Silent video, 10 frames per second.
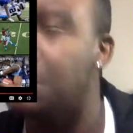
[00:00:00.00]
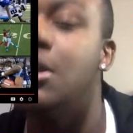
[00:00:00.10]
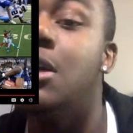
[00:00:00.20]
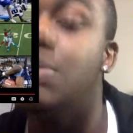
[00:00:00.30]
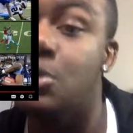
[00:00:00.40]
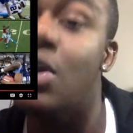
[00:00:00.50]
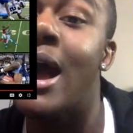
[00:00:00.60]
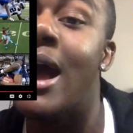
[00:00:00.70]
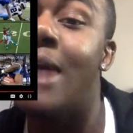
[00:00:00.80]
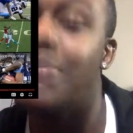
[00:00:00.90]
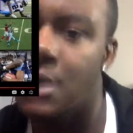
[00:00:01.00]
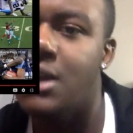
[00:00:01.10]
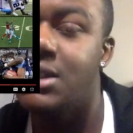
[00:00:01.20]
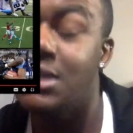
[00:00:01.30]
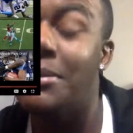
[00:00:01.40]
subscribe.
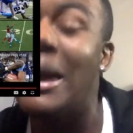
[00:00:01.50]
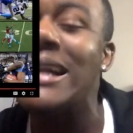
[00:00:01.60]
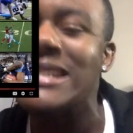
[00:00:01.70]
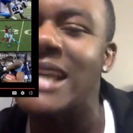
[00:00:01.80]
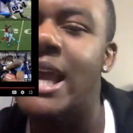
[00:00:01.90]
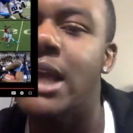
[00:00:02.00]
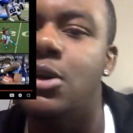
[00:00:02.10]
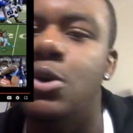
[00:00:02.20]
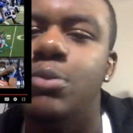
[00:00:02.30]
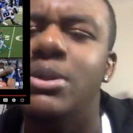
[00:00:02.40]
to my channel,